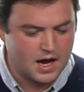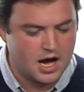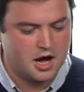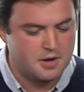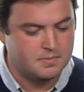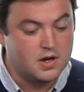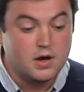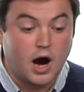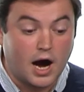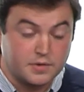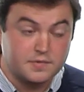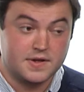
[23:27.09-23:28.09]

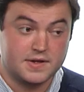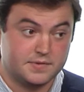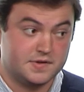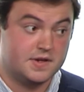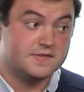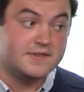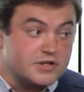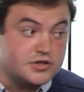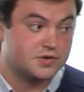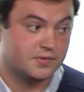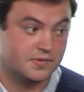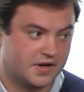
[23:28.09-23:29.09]
I don't think that was an
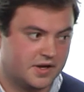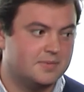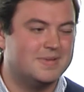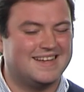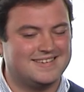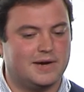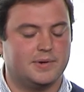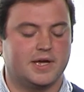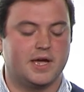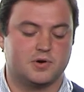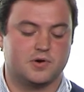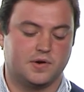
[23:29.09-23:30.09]
intentional thing, but that's how it
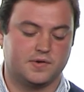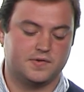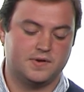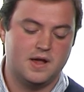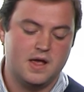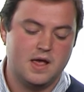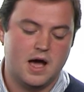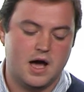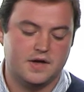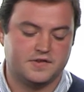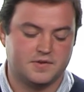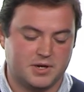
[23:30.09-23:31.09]
came across.
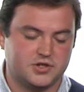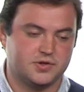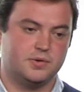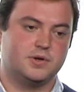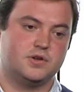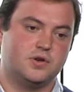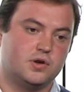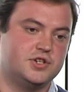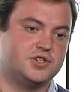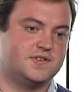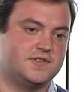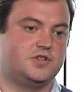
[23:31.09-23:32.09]
So make sure you
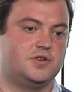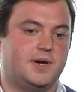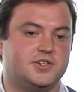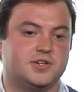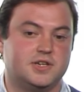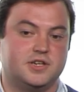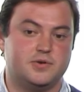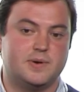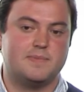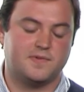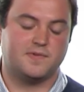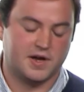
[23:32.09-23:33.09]
acknowledge a situation and you
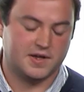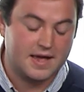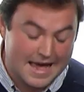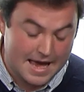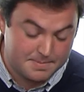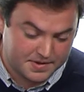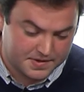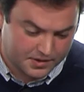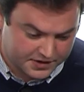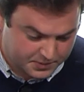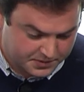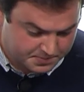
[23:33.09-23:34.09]

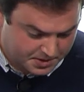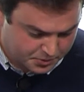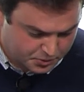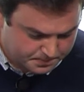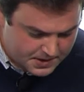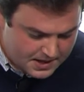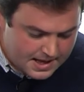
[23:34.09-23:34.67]
empathize with people.